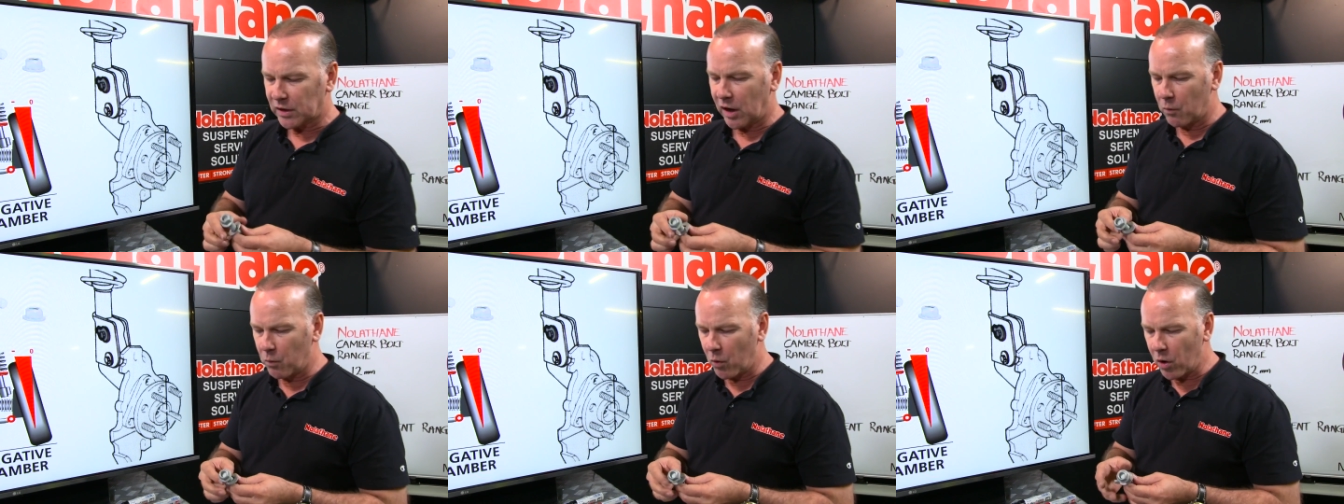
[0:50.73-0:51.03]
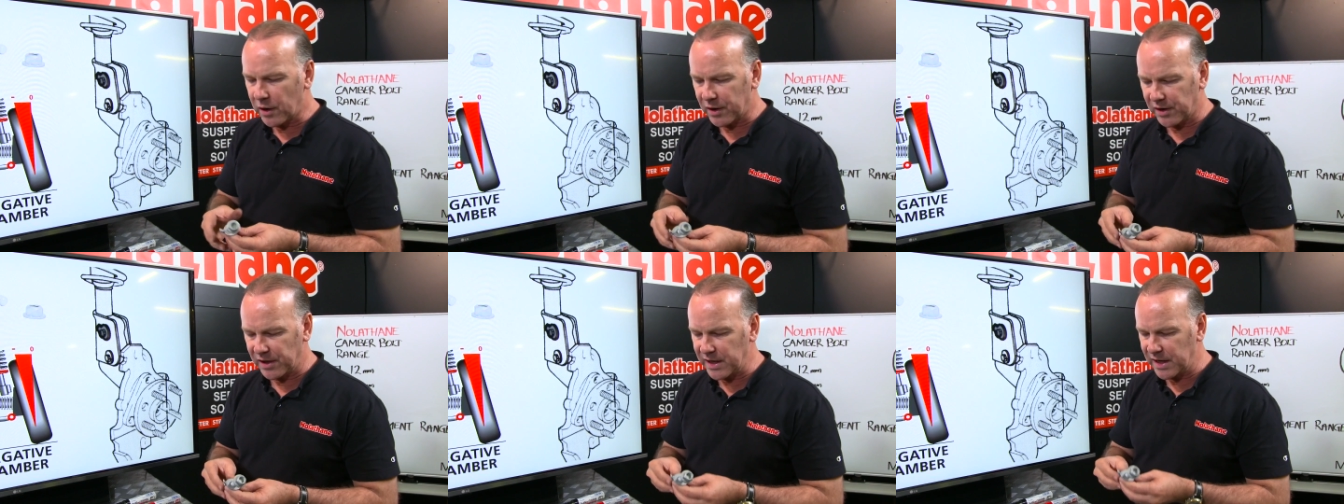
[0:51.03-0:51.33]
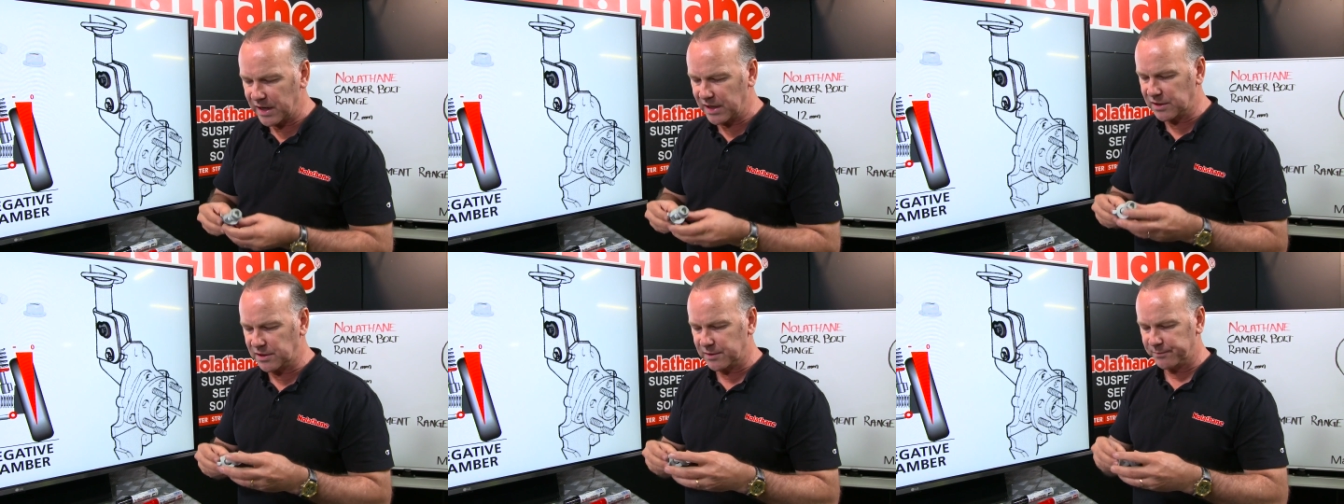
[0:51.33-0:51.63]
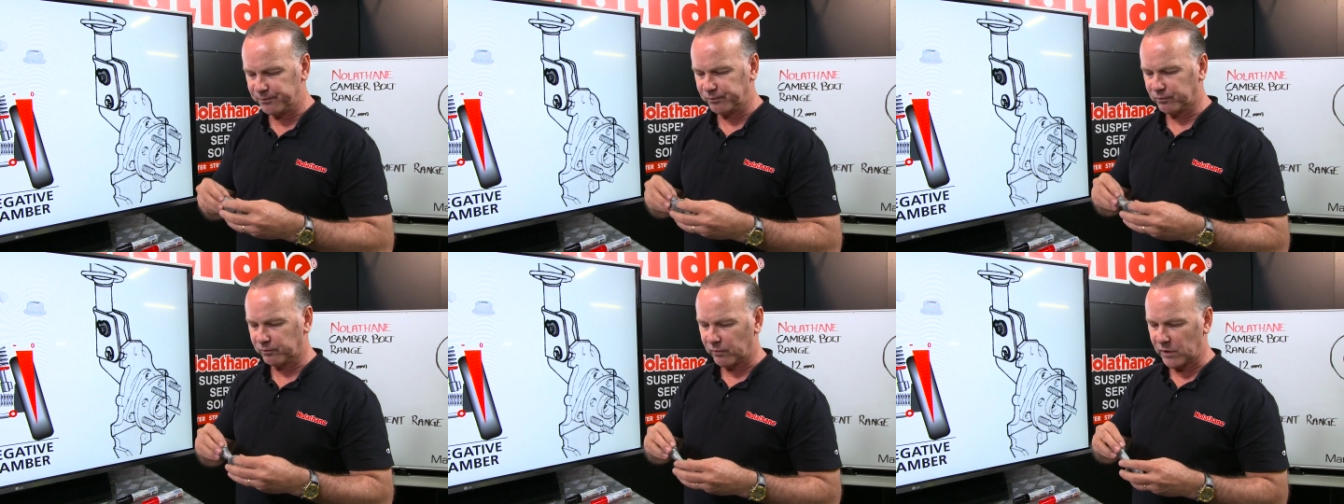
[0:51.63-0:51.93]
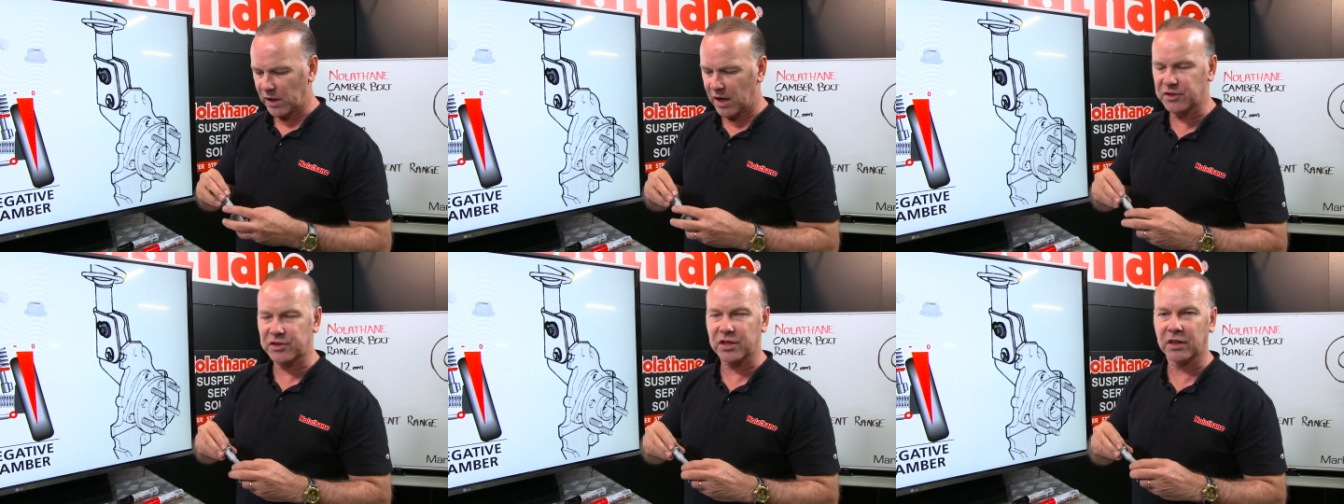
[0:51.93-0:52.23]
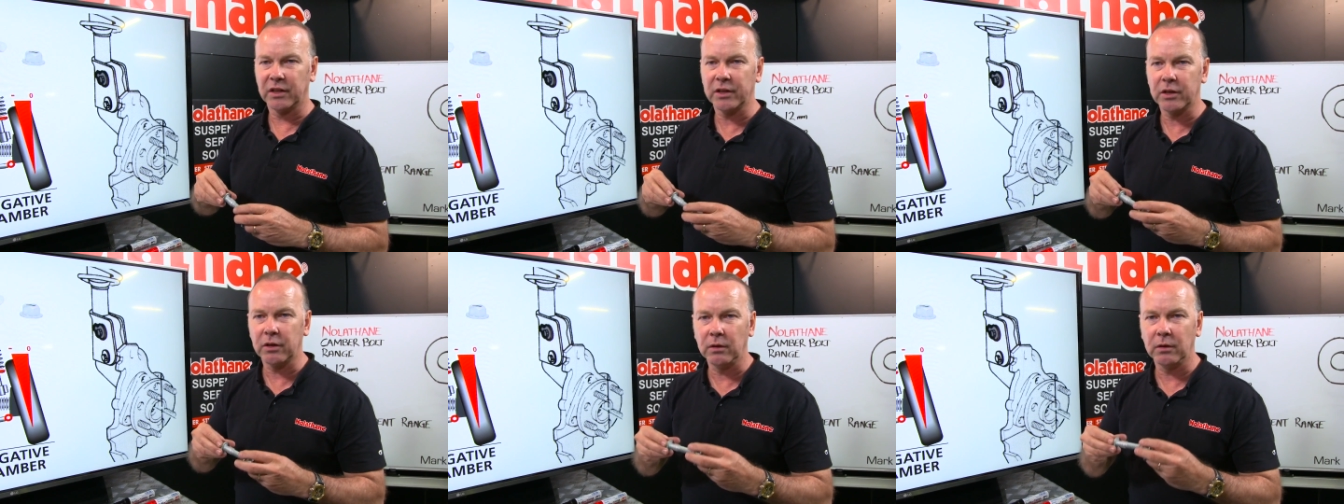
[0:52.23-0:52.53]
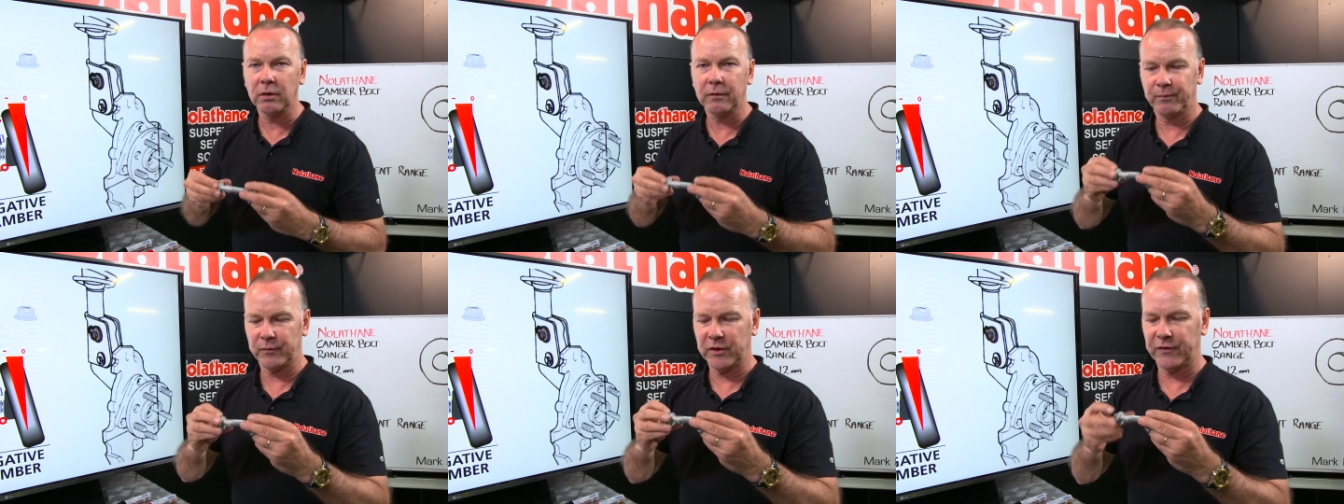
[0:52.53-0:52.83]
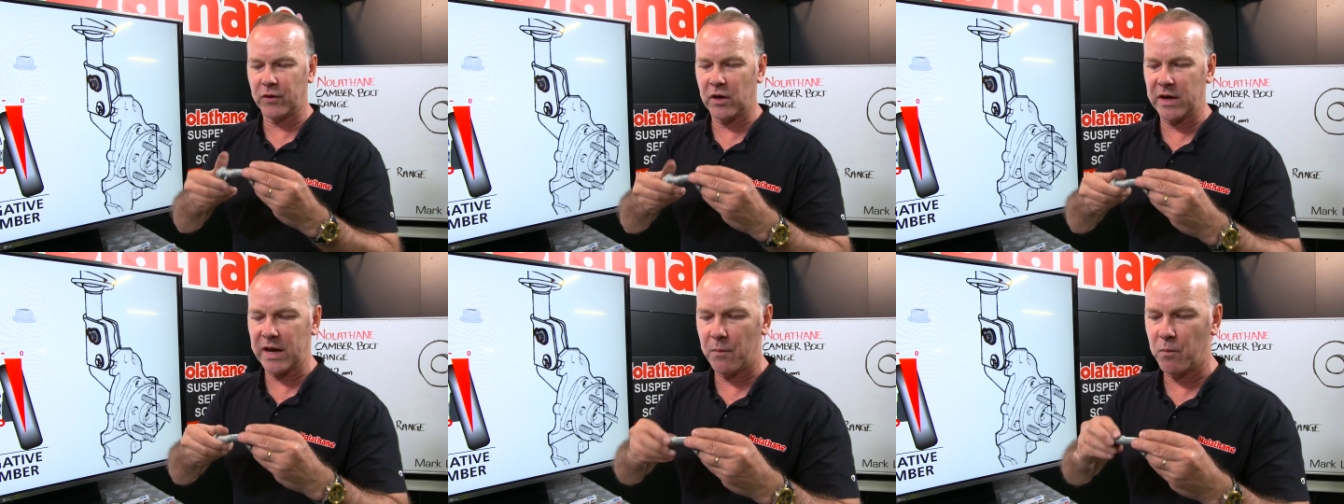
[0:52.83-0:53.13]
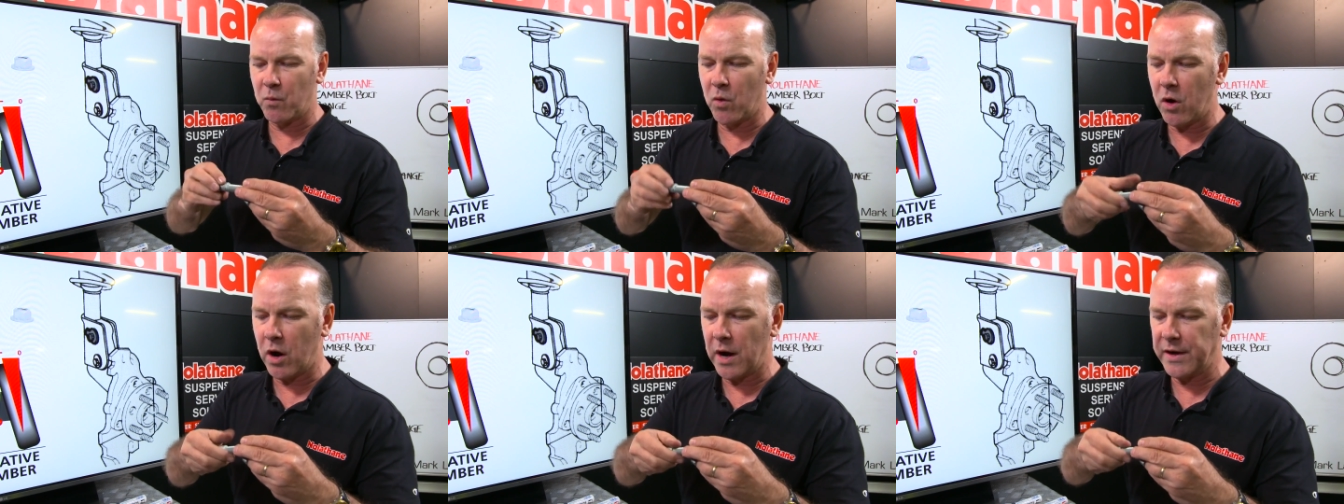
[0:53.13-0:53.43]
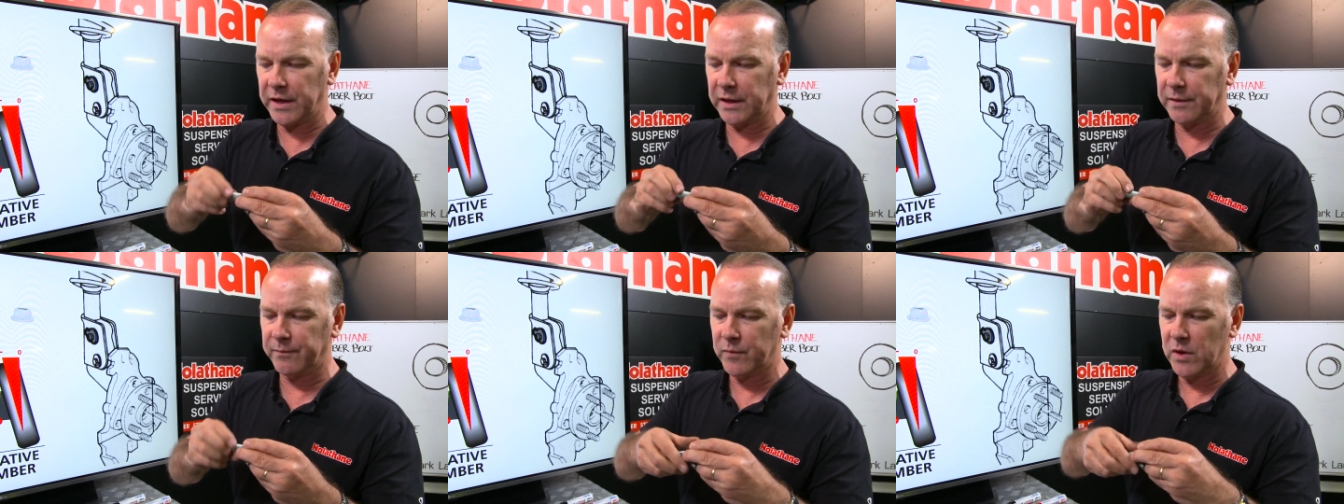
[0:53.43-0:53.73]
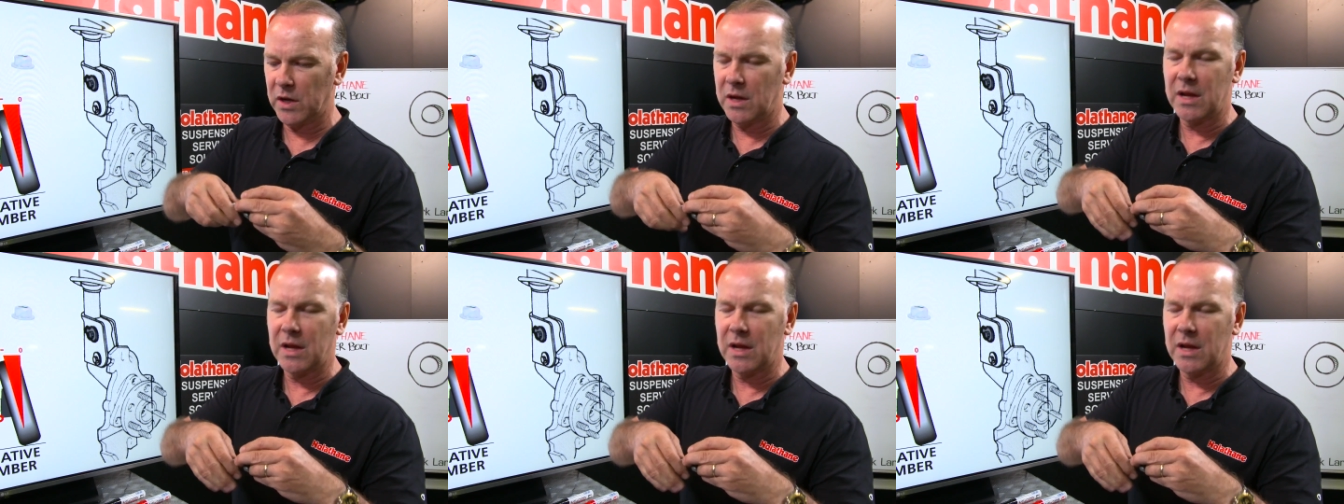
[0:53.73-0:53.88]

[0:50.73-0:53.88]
And what it is, it's a little, if I unwind it,